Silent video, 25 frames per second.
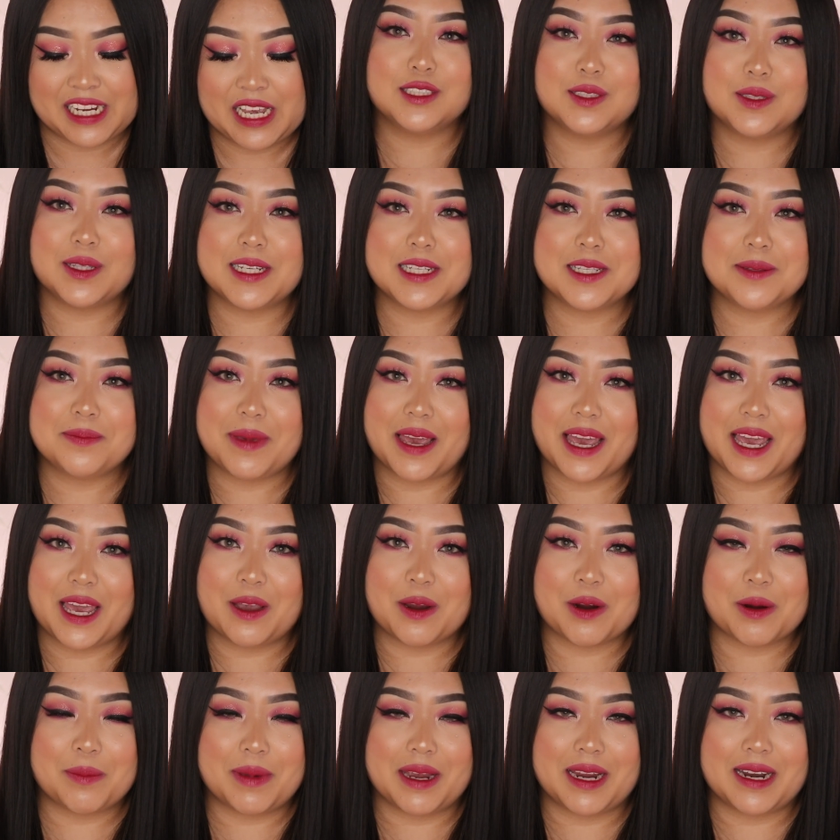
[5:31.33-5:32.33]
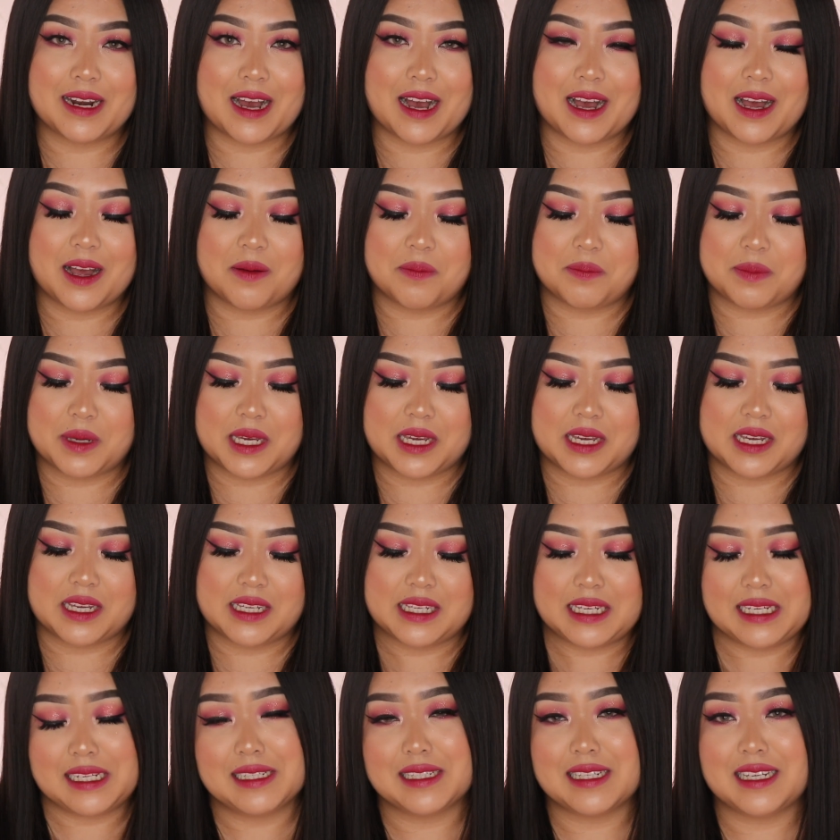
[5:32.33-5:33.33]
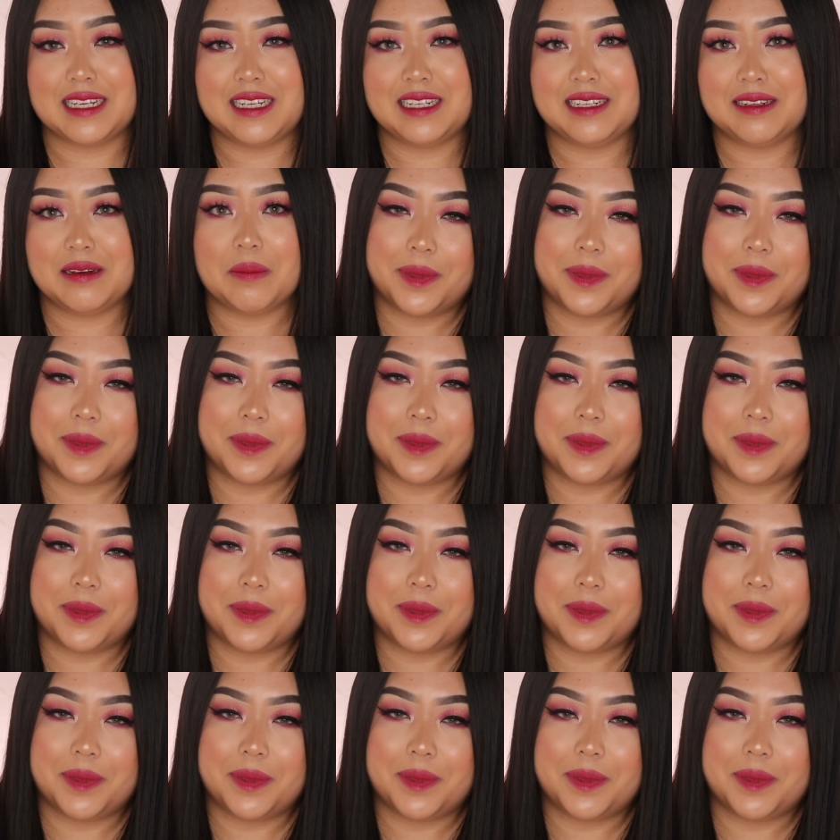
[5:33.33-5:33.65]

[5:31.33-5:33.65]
So this may or may not be easy,